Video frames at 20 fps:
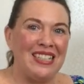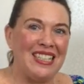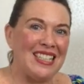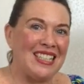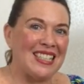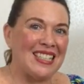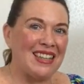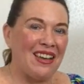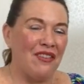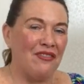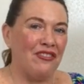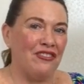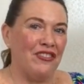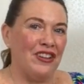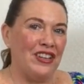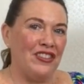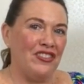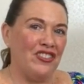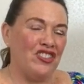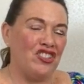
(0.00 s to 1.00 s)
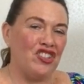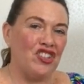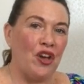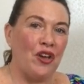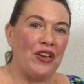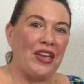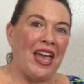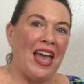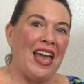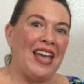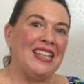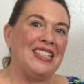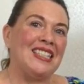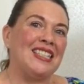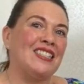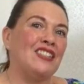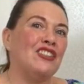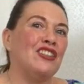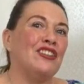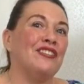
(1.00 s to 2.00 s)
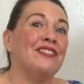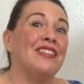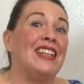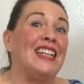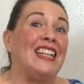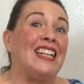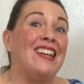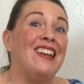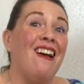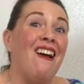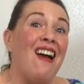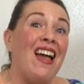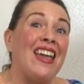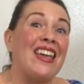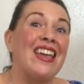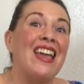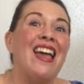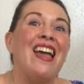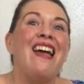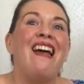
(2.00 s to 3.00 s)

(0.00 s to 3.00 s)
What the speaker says: discover in the showcase that you really like